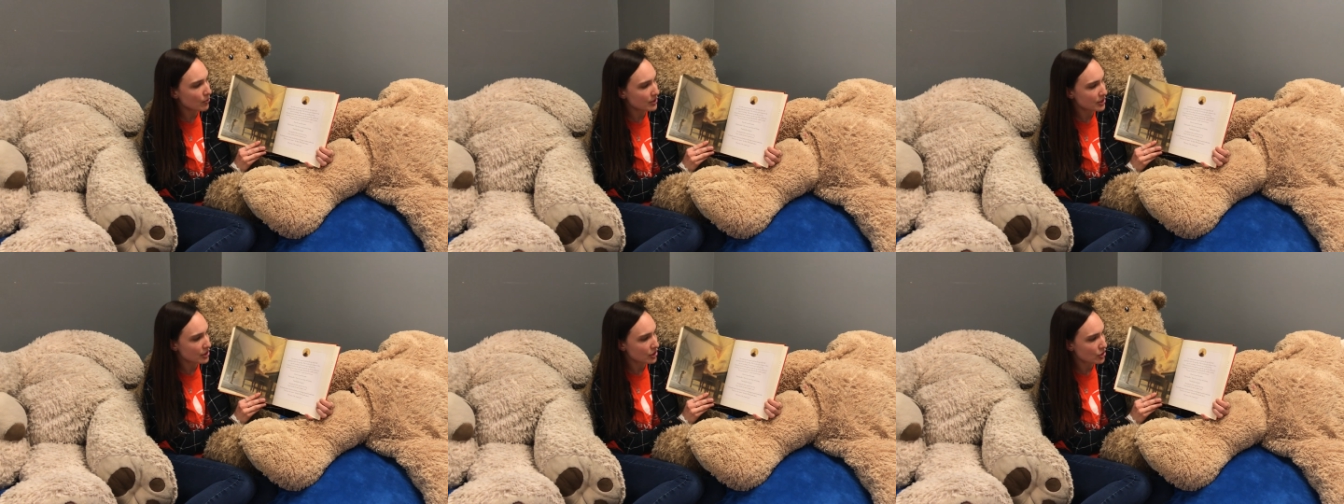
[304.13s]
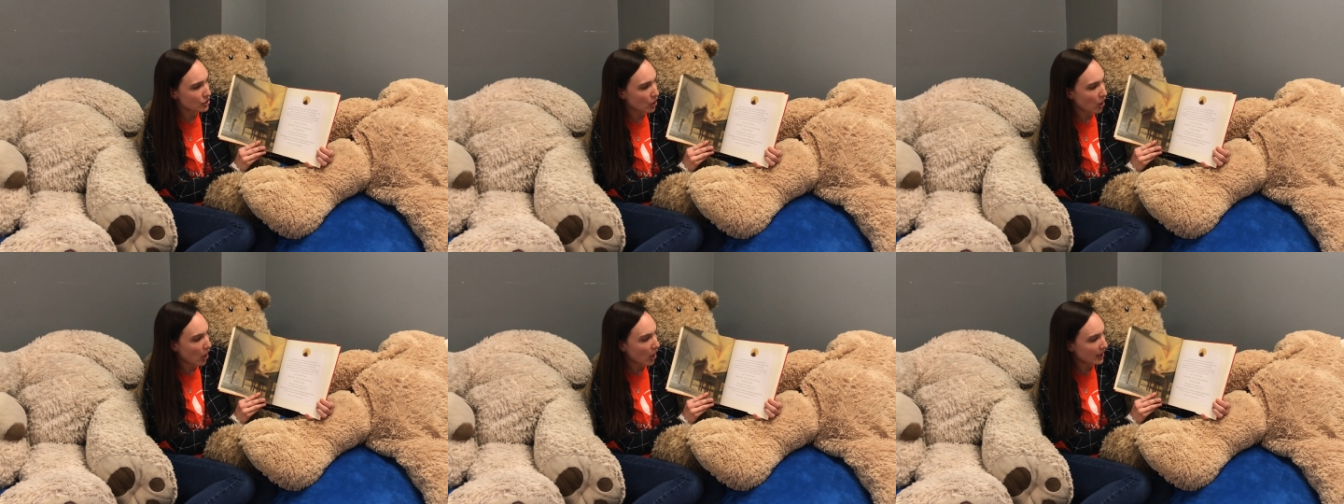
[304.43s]
was
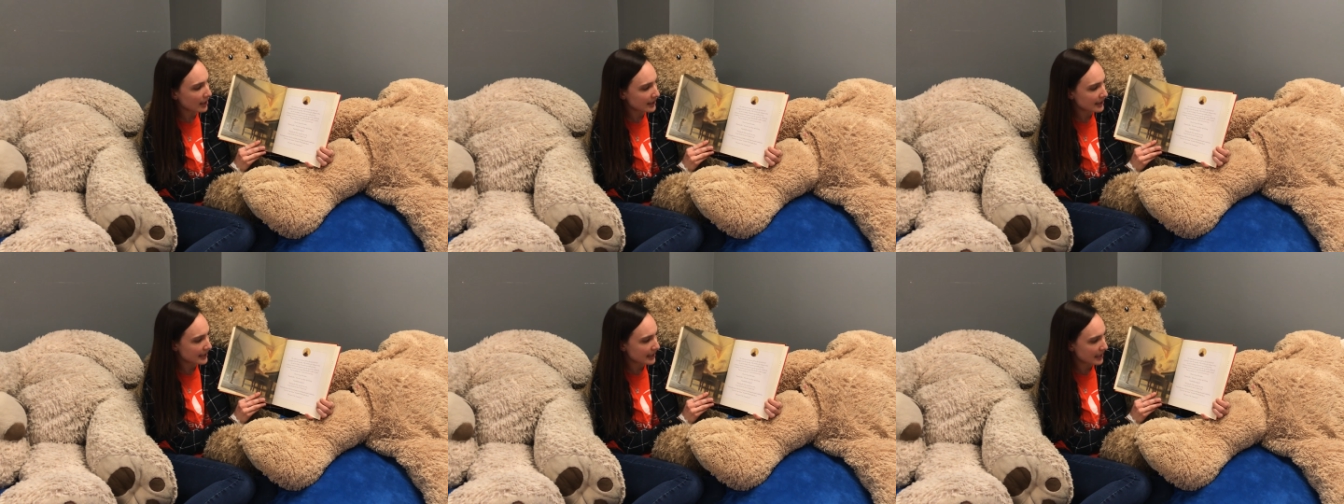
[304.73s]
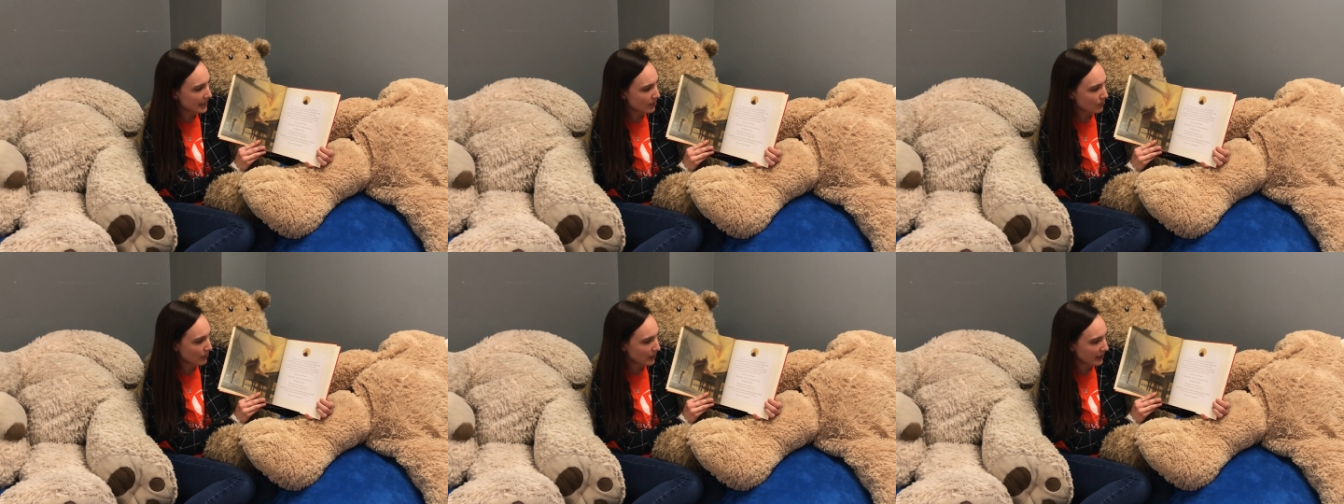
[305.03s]
as tall as
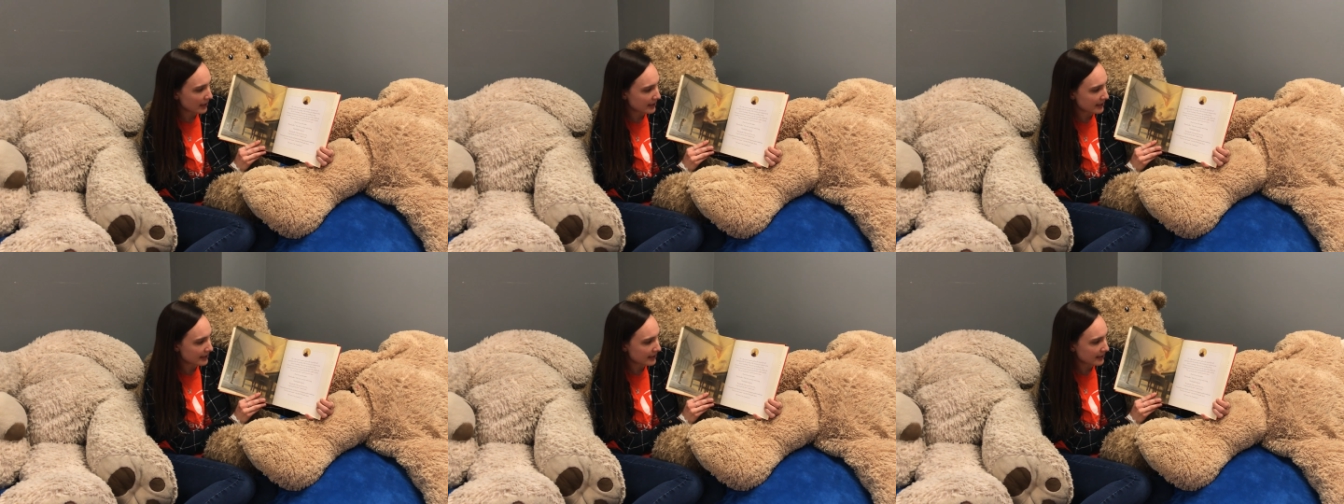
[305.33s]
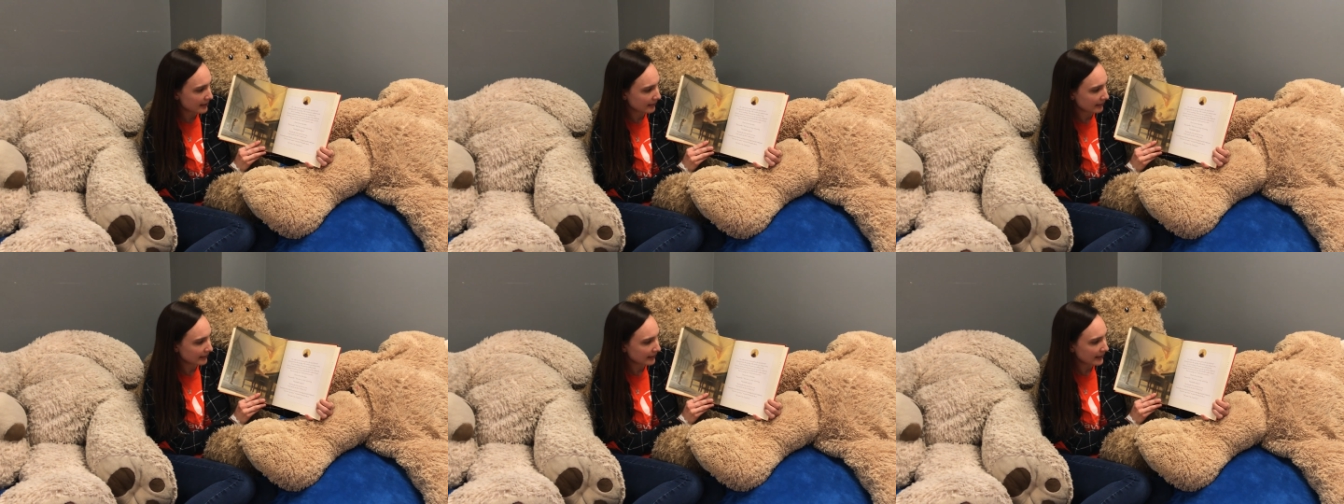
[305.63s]
he
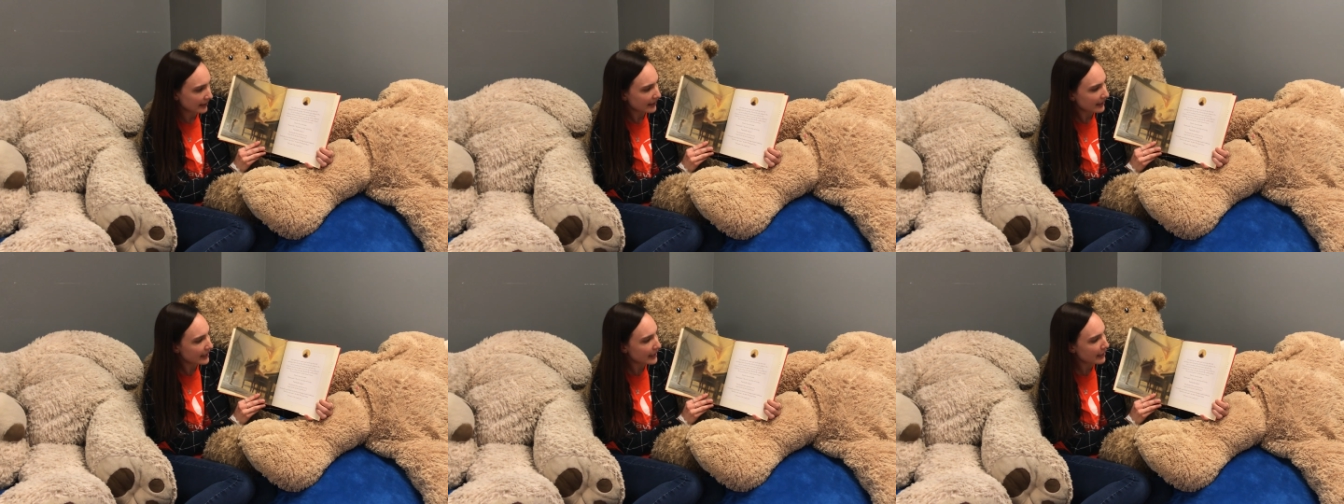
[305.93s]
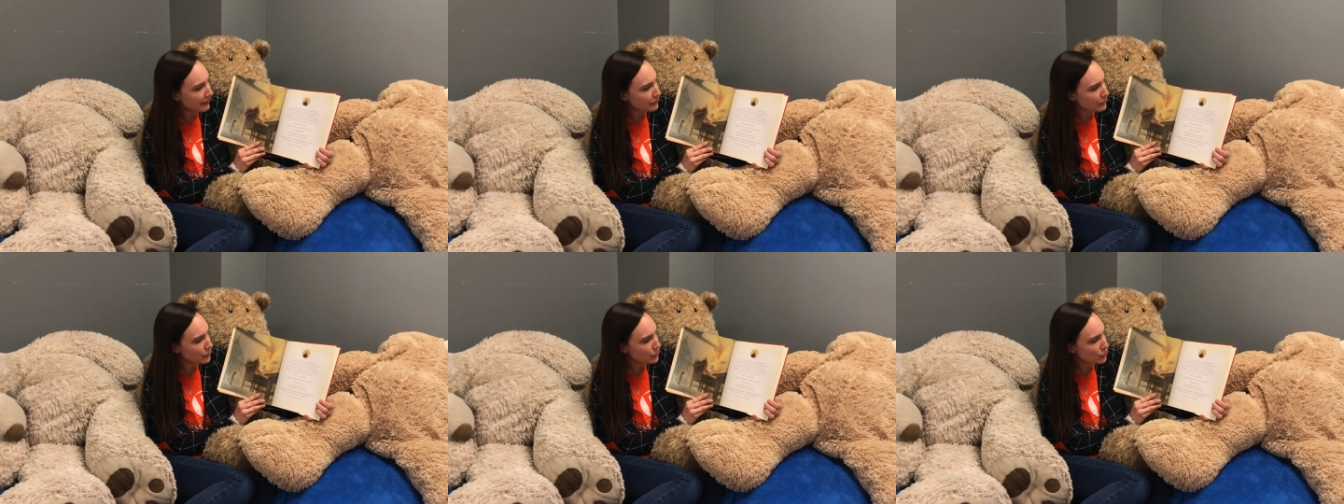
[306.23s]
was. He
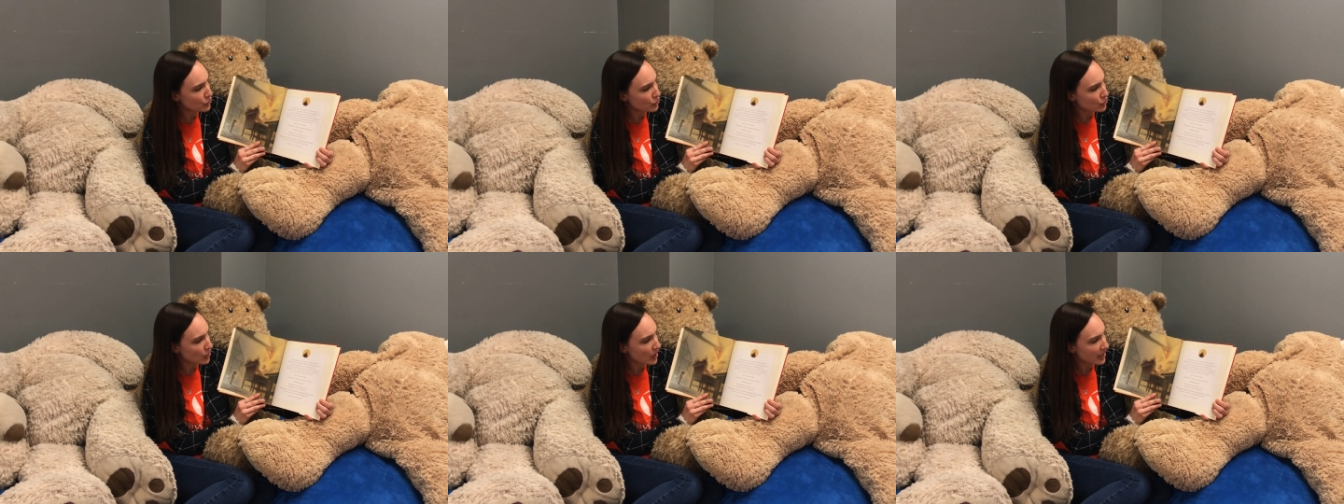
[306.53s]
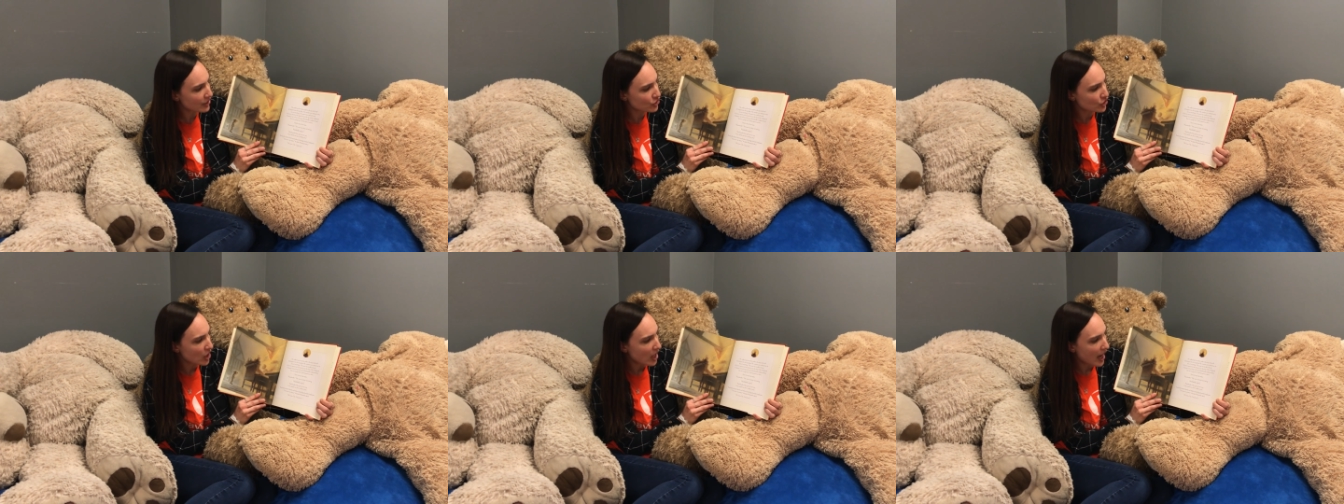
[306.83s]
had to
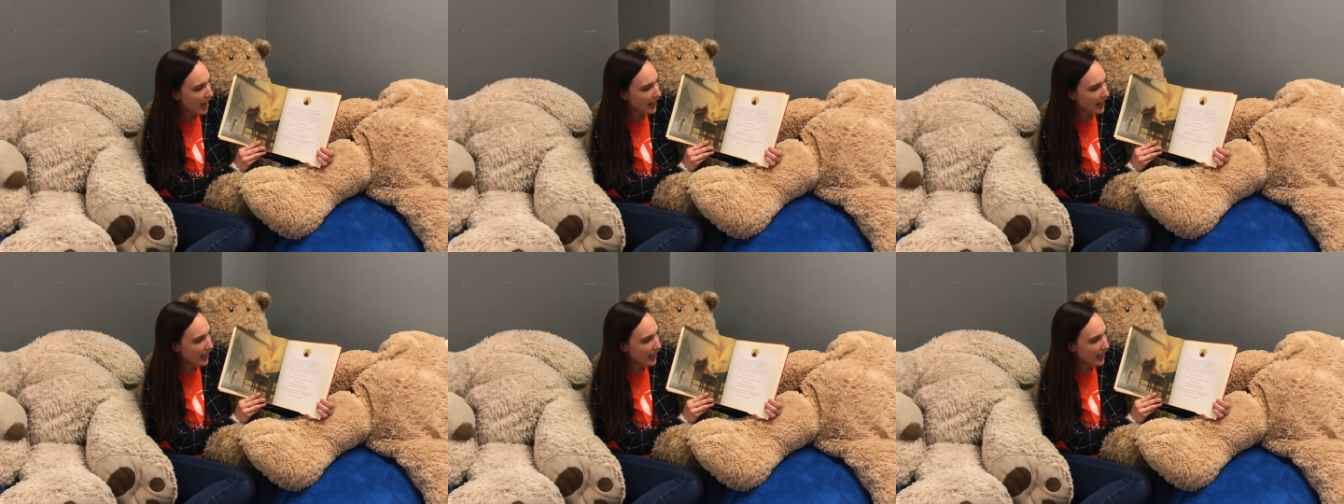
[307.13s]
stretch